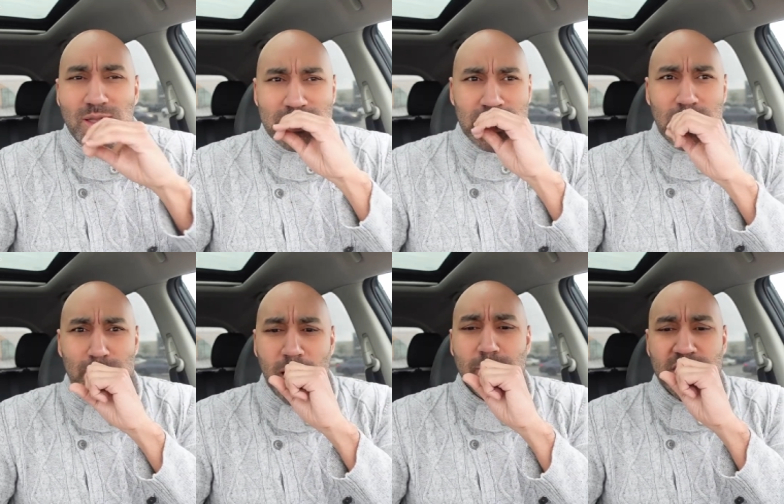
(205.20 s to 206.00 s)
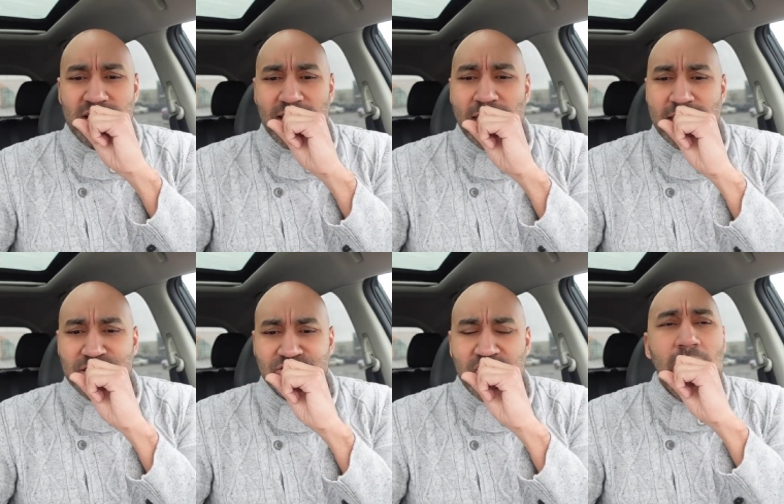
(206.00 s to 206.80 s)
vanilla bourbon
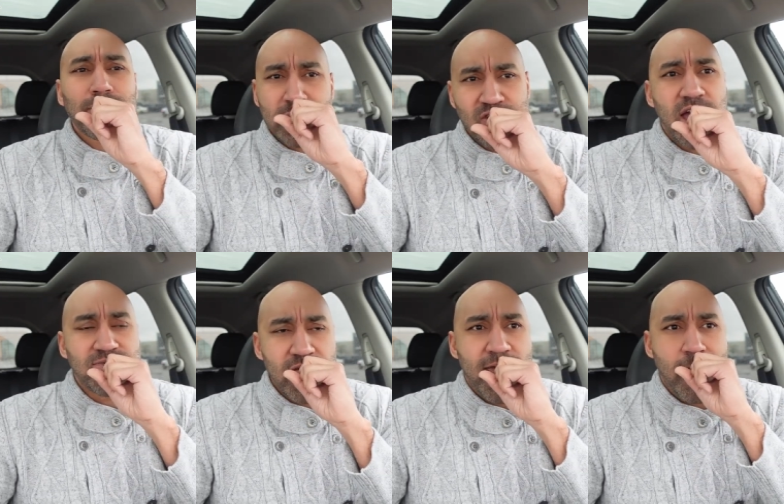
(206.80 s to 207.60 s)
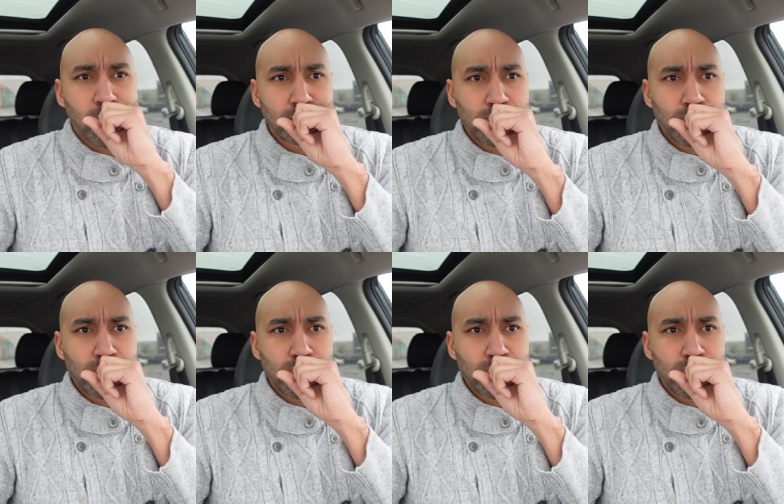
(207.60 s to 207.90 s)
glaze shocked me right there.